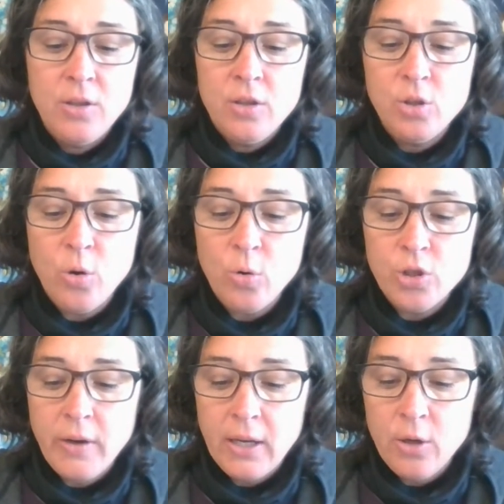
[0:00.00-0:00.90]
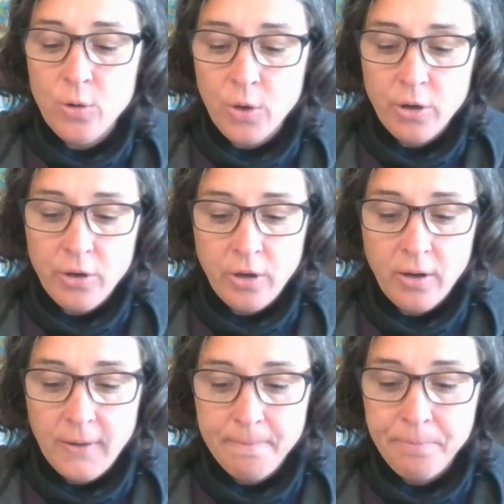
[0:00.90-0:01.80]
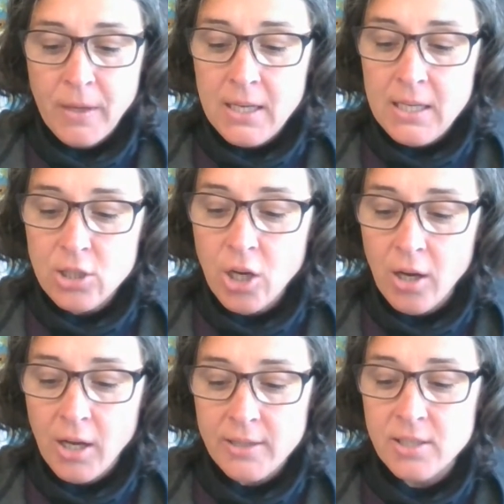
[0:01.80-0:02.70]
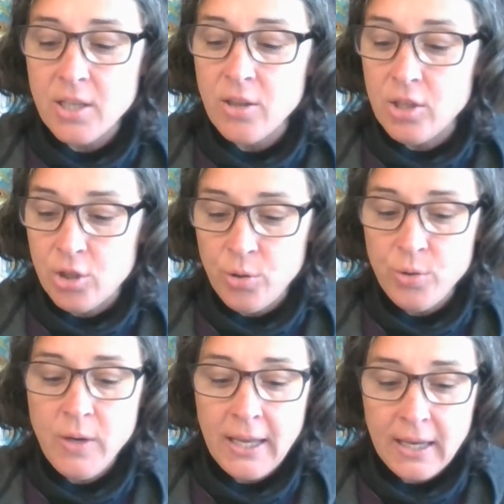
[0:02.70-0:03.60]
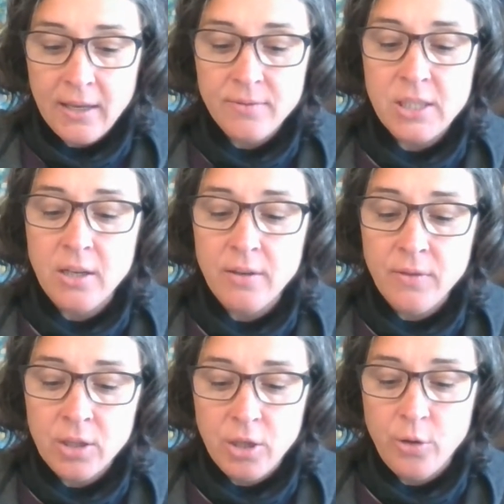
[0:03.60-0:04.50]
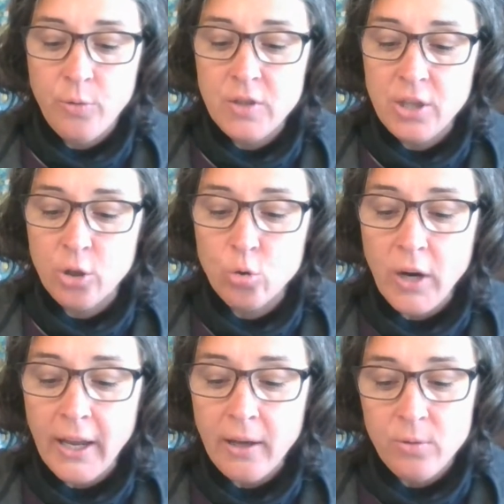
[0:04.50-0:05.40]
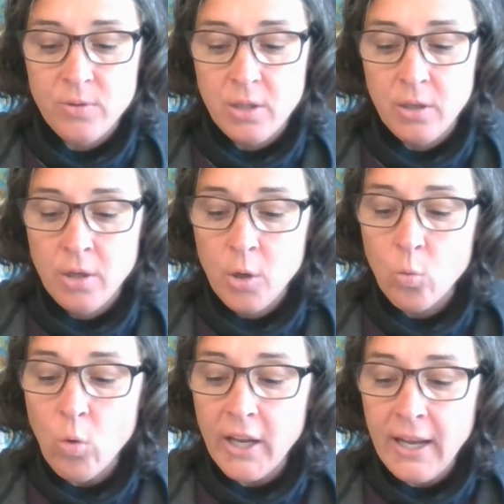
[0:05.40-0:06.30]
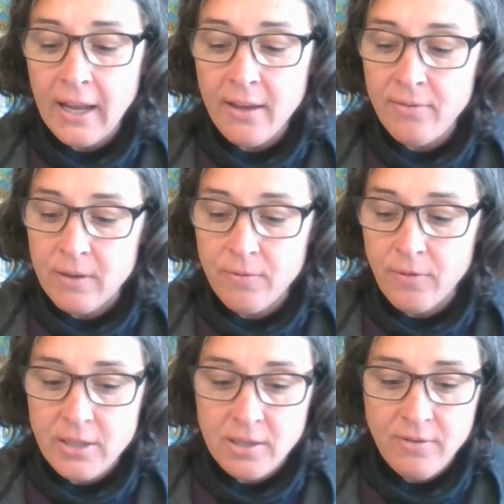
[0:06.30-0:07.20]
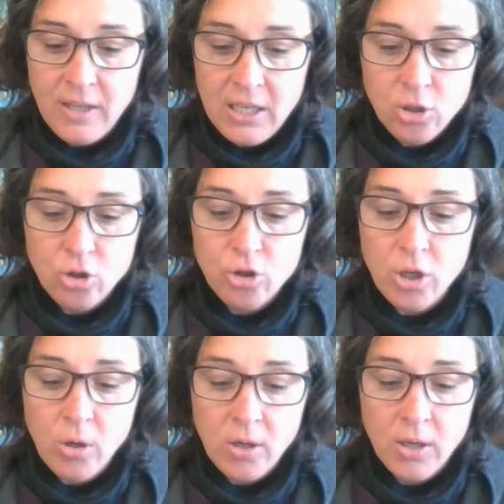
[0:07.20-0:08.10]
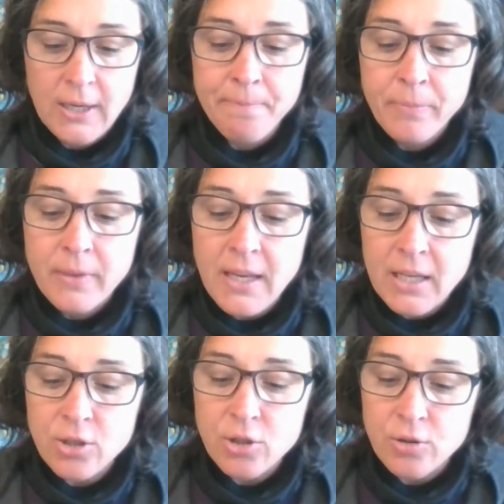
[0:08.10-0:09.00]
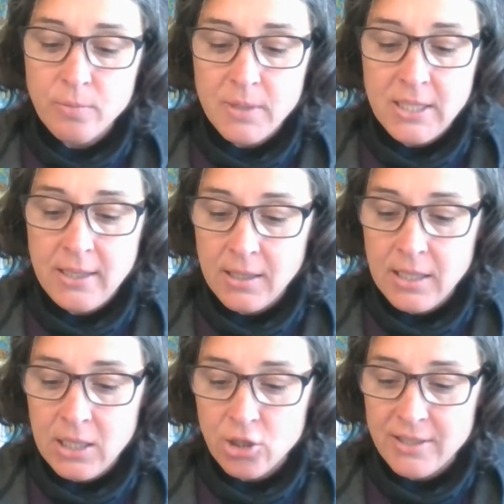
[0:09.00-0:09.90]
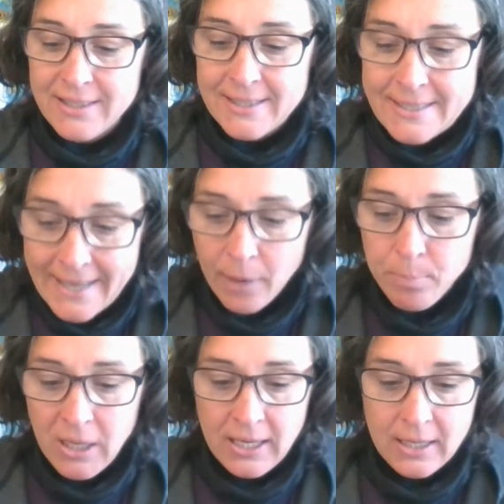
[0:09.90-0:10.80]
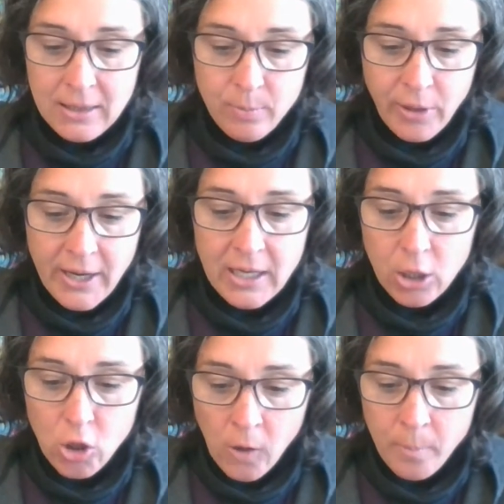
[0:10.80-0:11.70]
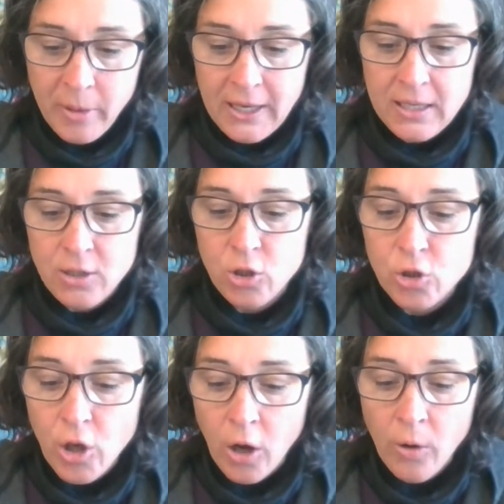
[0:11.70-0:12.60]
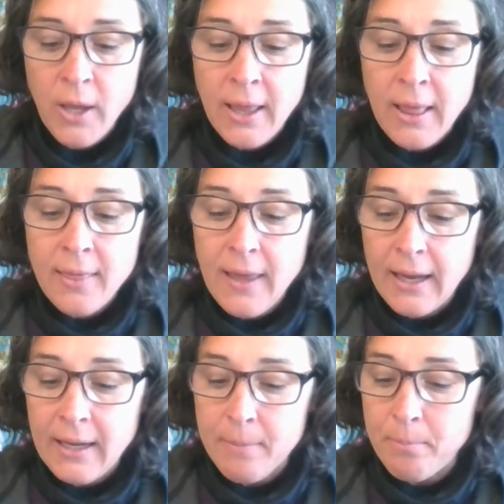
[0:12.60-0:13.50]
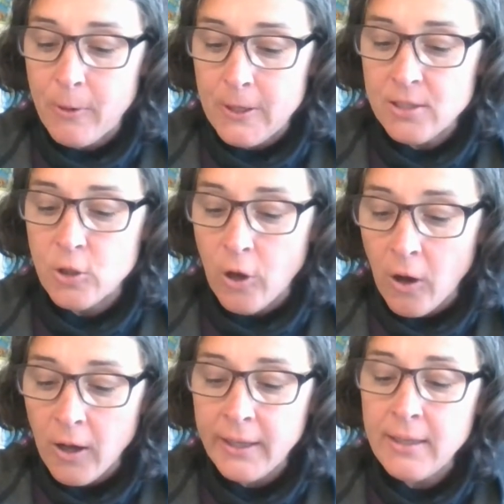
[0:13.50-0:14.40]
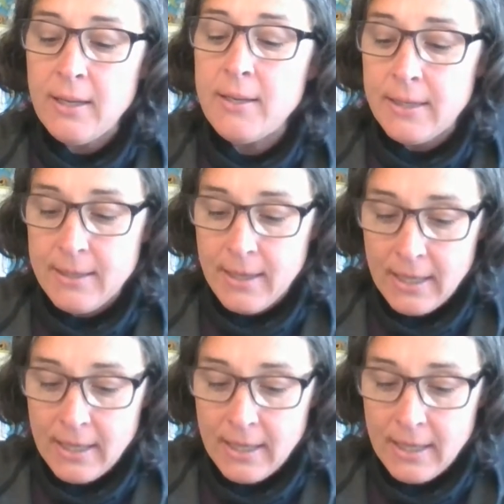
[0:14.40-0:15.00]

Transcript: The soldier ignored her. He tossed the two halves of the loaf to the ground, one half in front of each dog. They consumed it, each snapping at the bread and gulping it so that it was gone in an